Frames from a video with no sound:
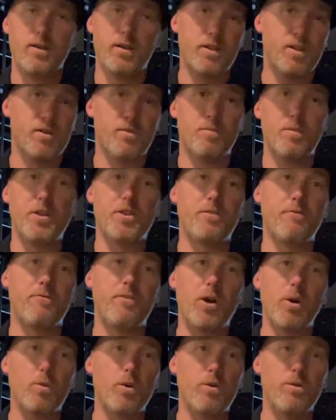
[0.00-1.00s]
Split the
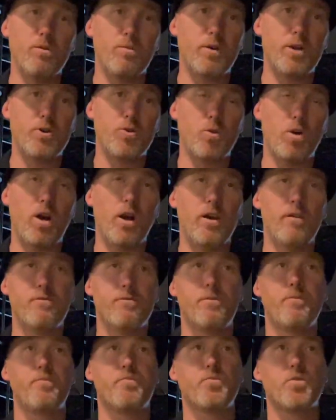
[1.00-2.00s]
fairway with my drive.
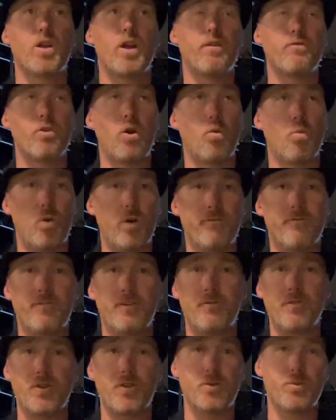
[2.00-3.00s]
I've got
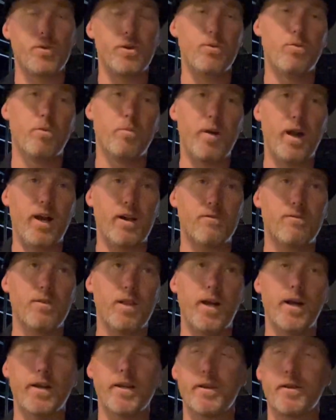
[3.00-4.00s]
153 to a back
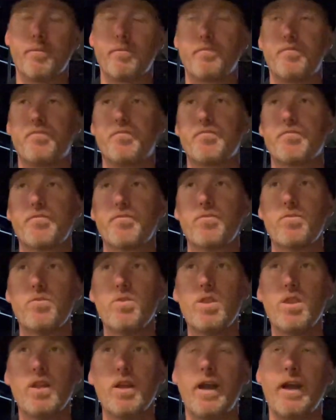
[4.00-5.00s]
flag.
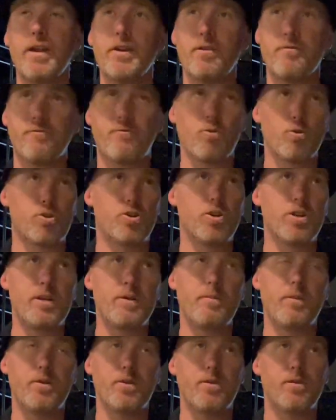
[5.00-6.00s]
And
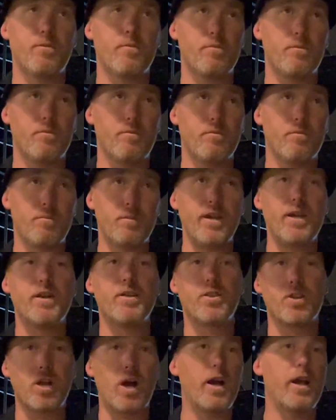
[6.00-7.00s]
unfortunately, me
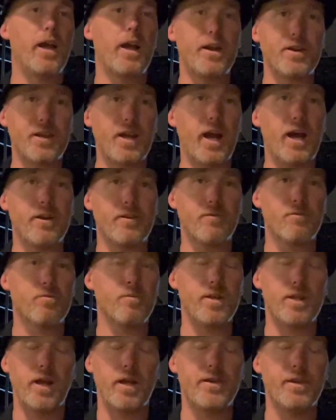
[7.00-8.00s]
and the guy I had caddying for
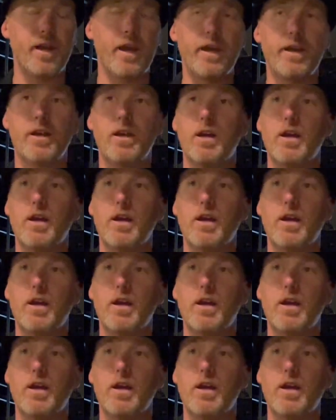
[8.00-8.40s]
me that day